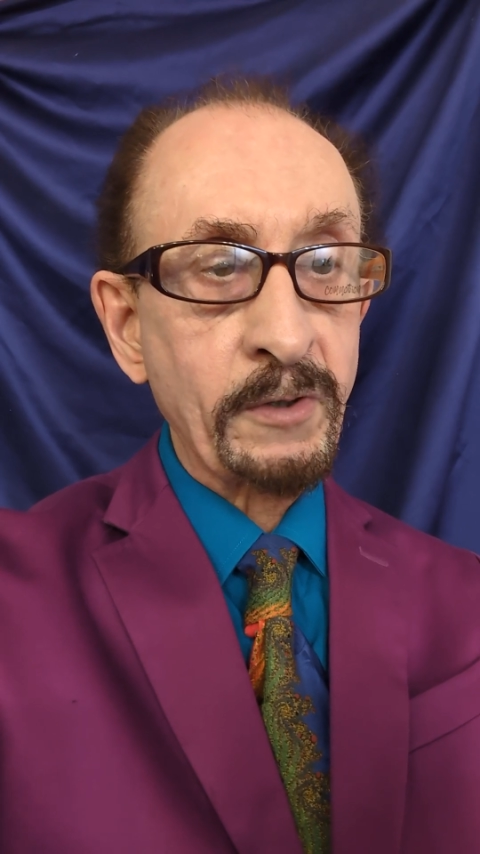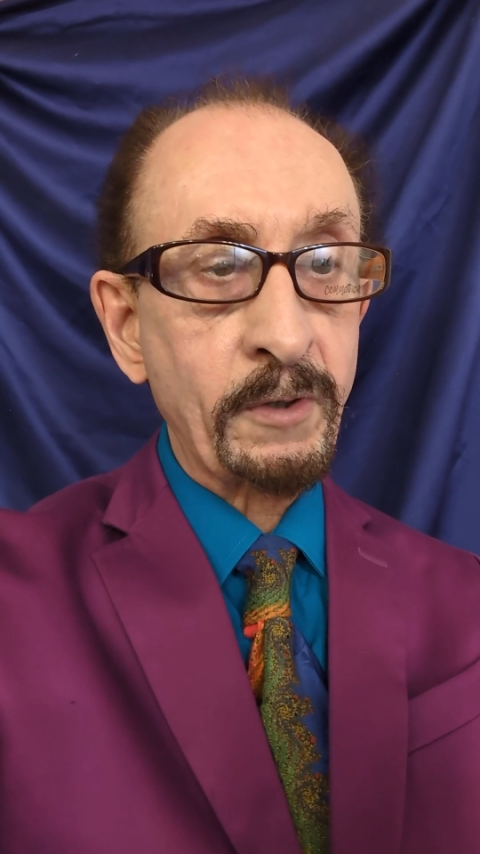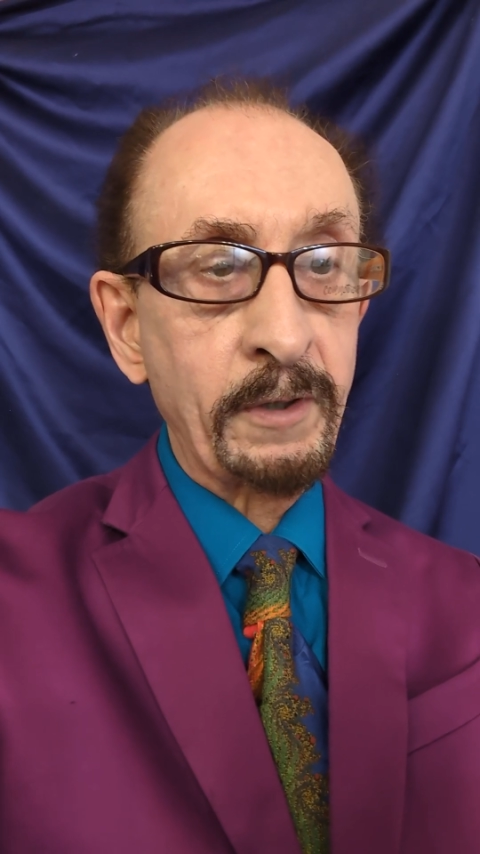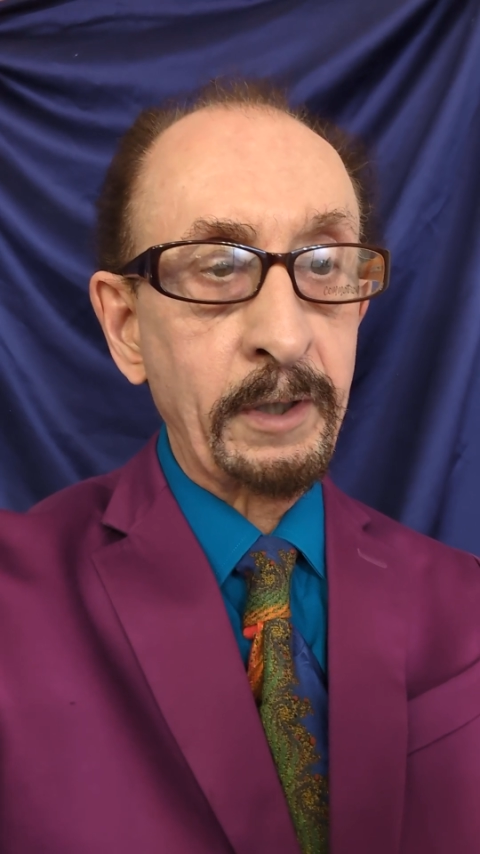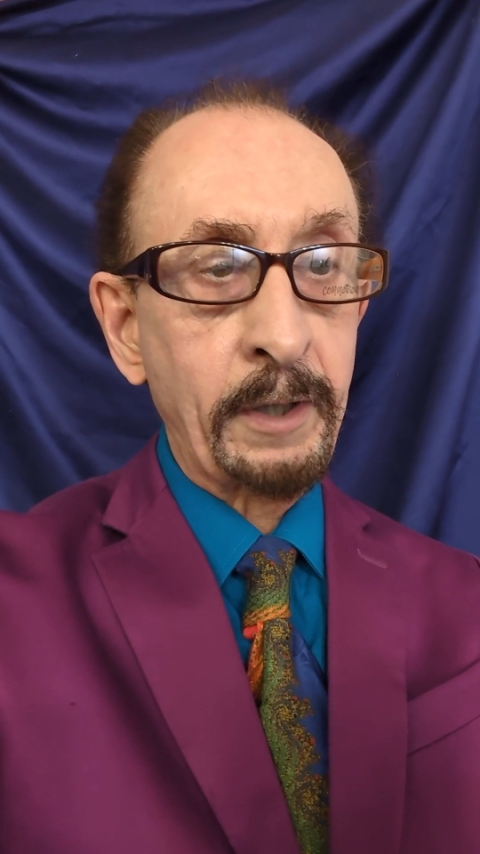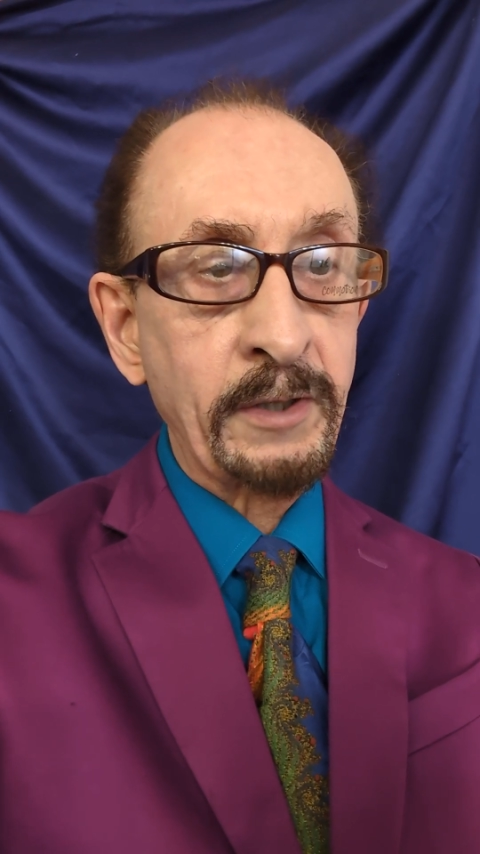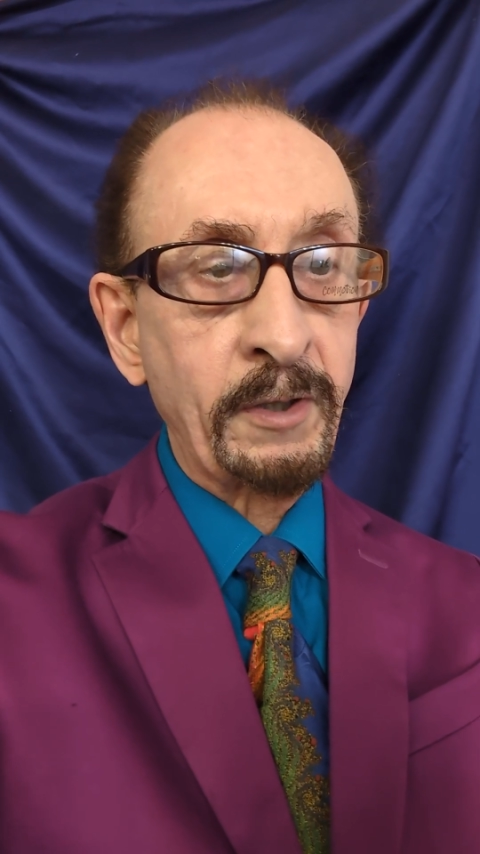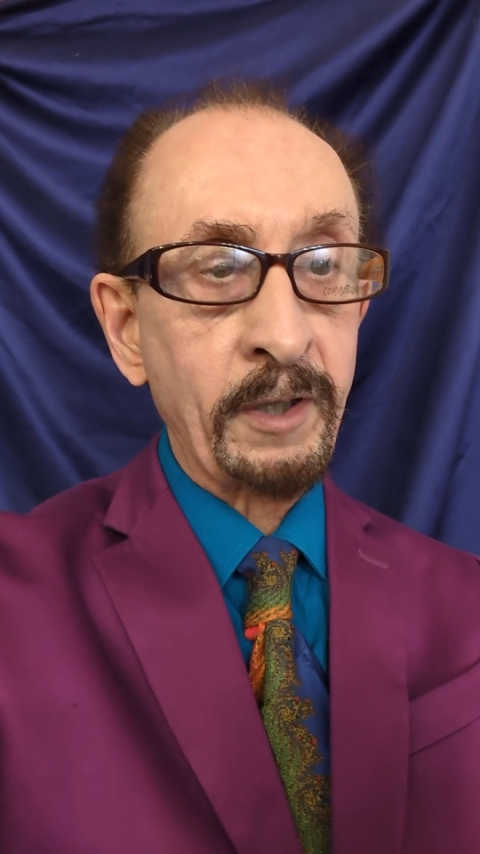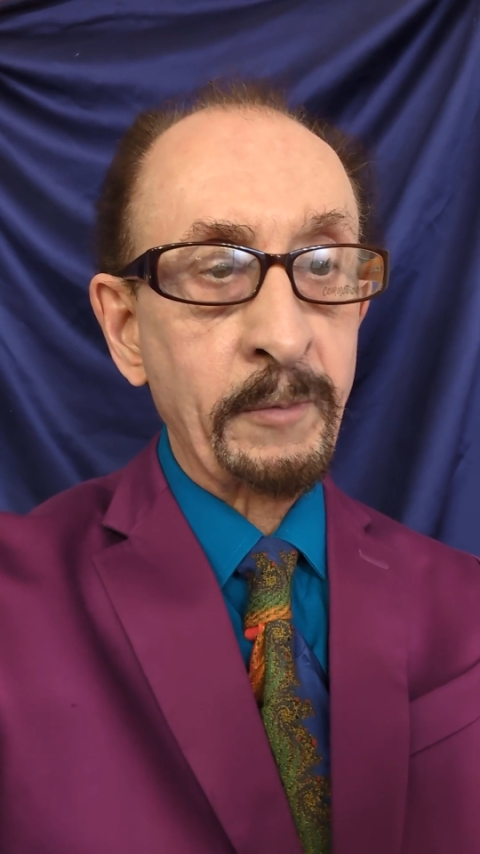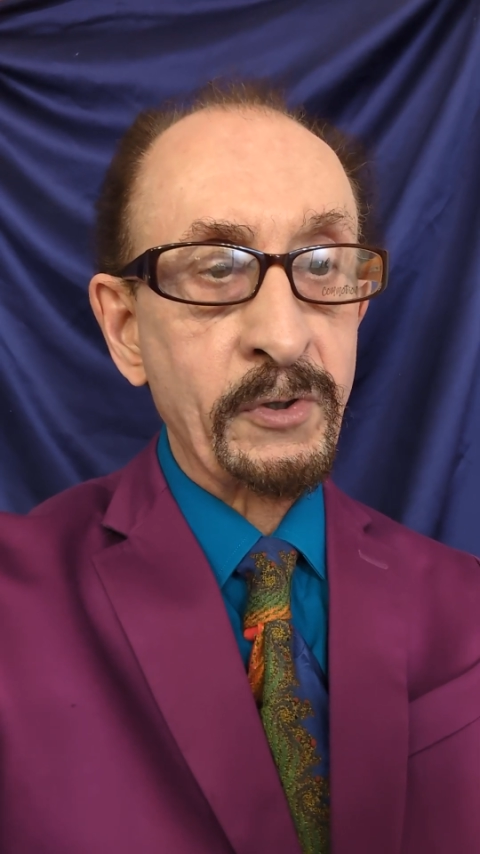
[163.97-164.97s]
Eastern Daylight
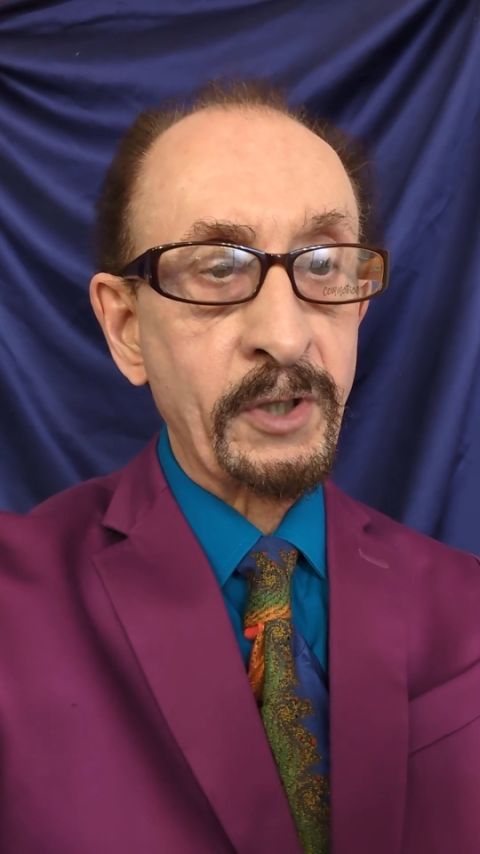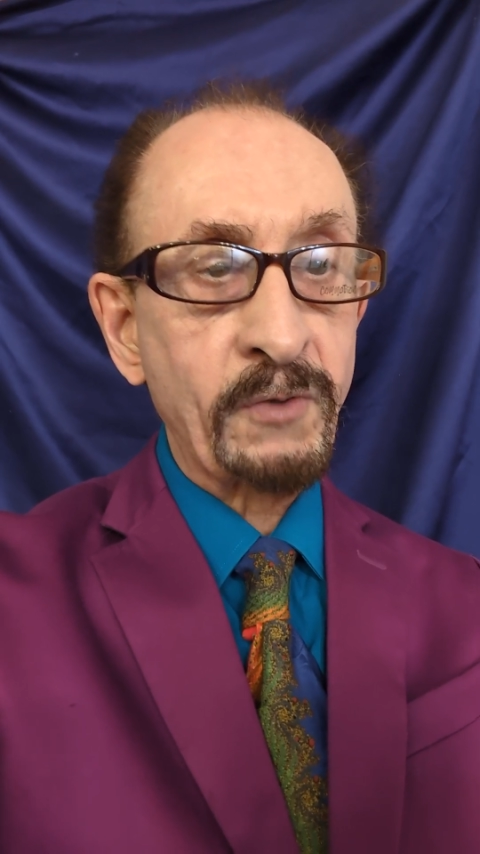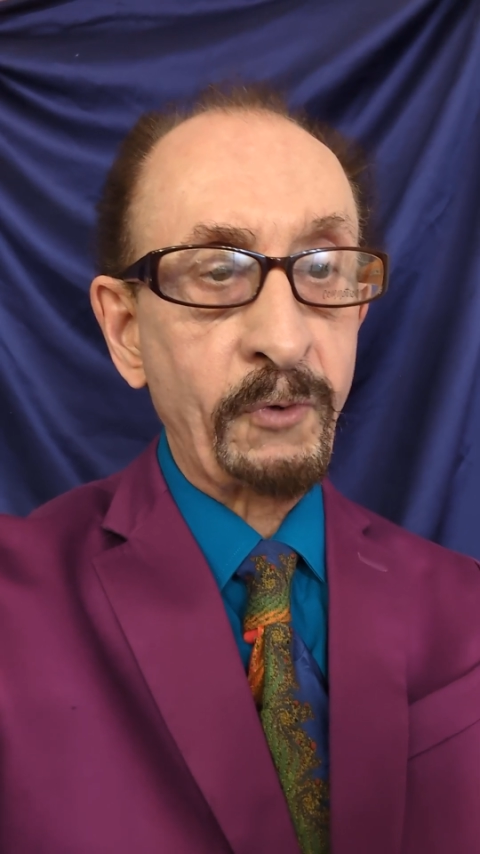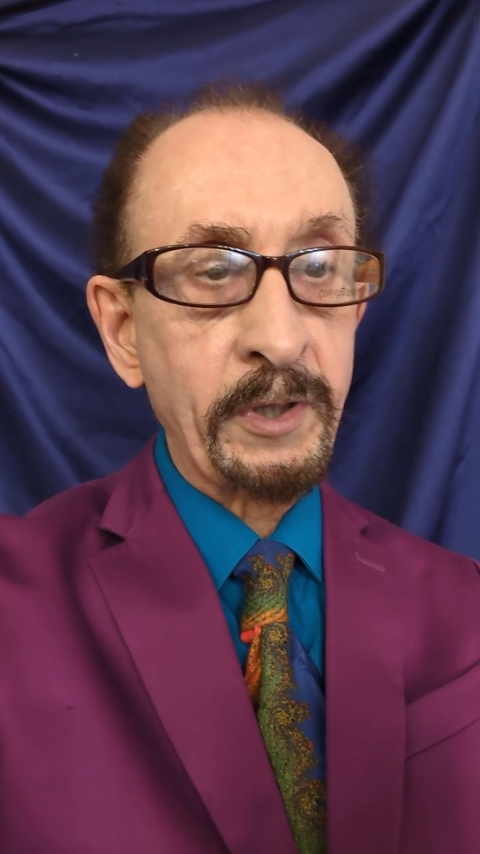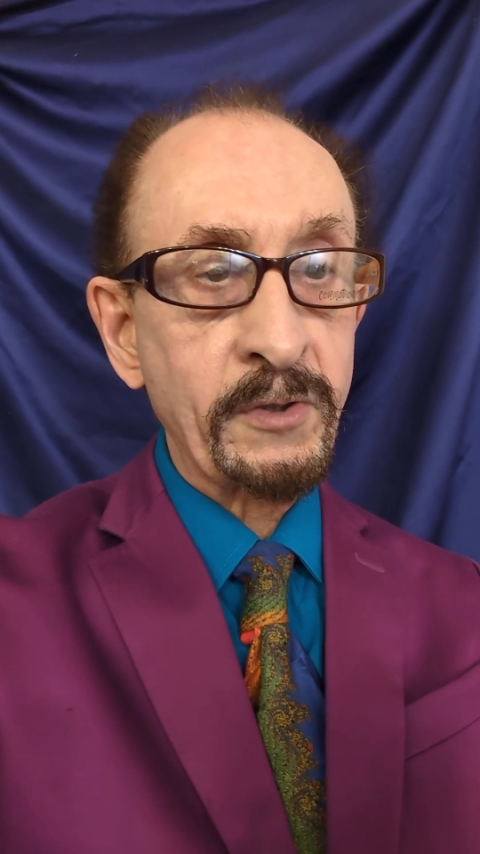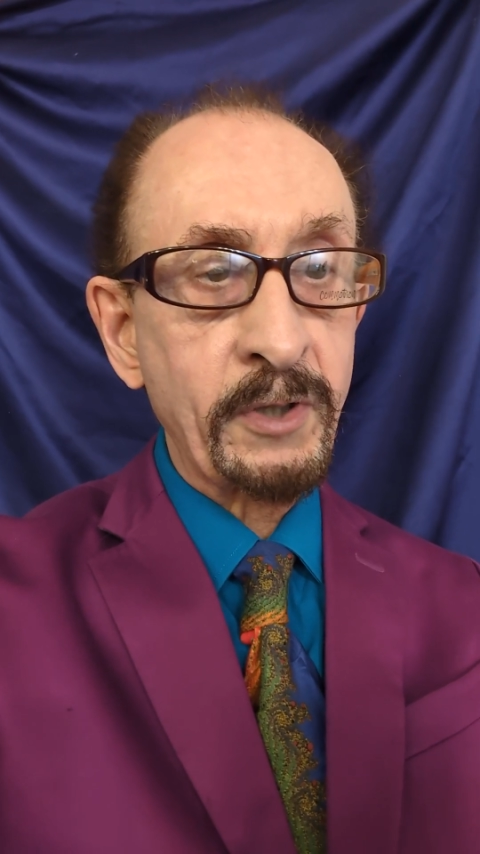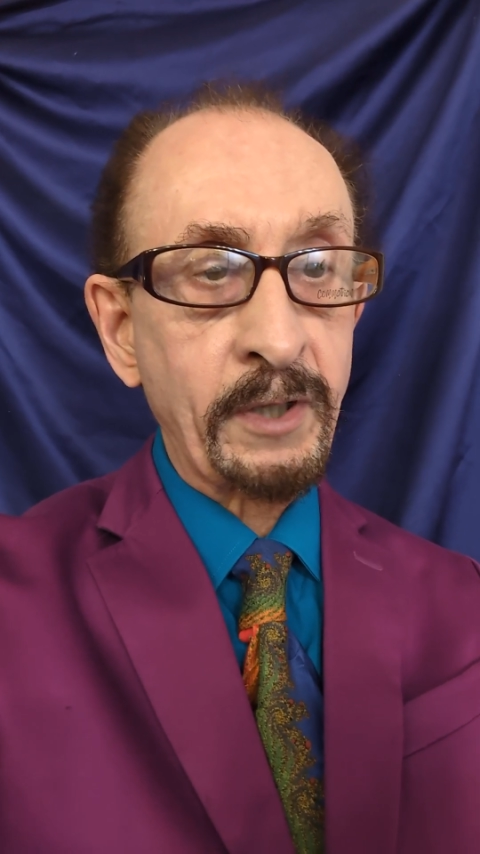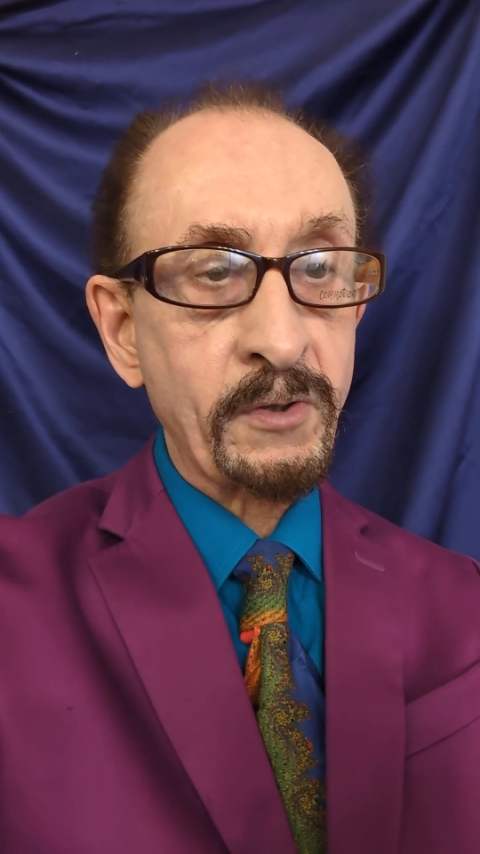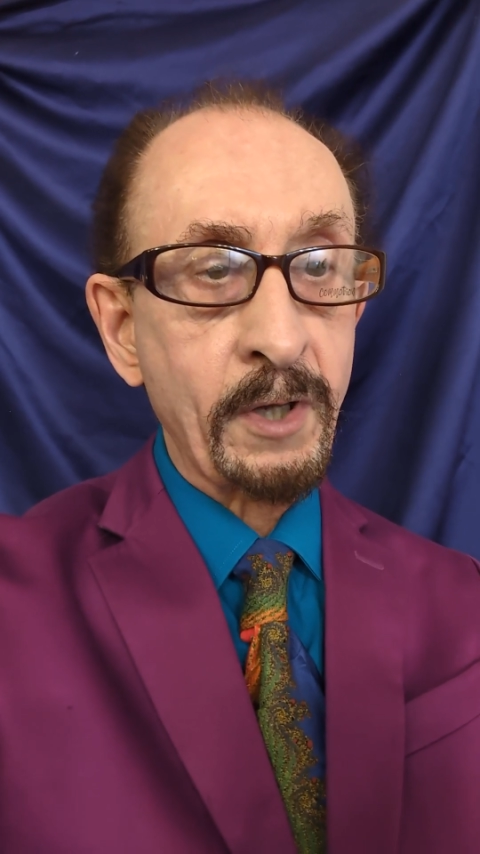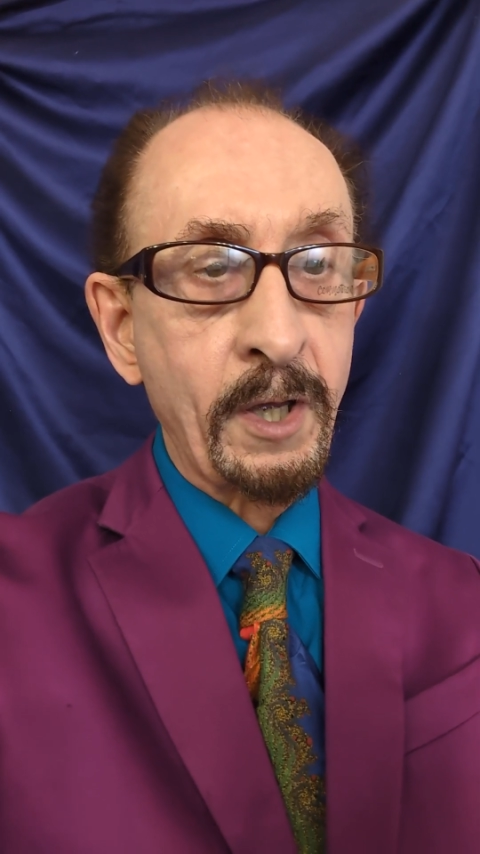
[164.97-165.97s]
Time,
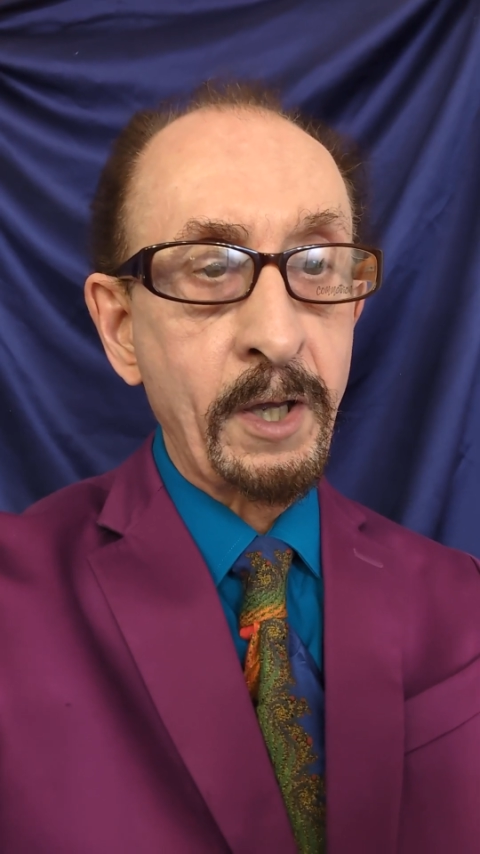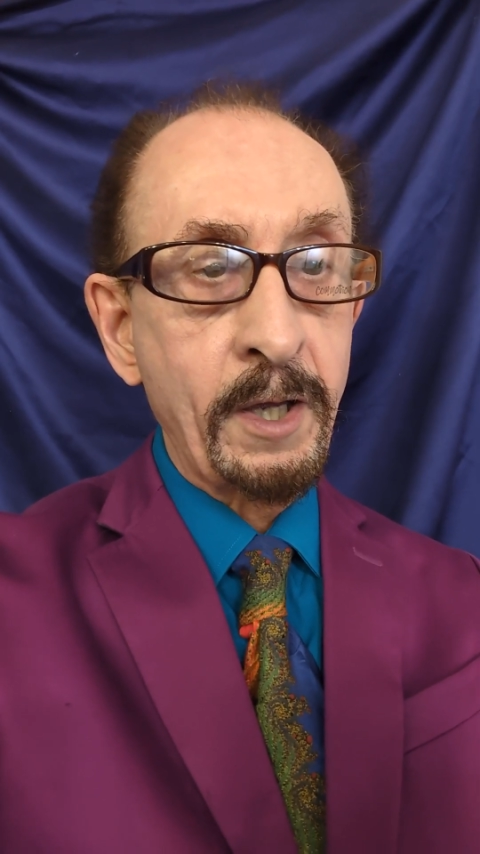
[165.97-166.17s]
6:46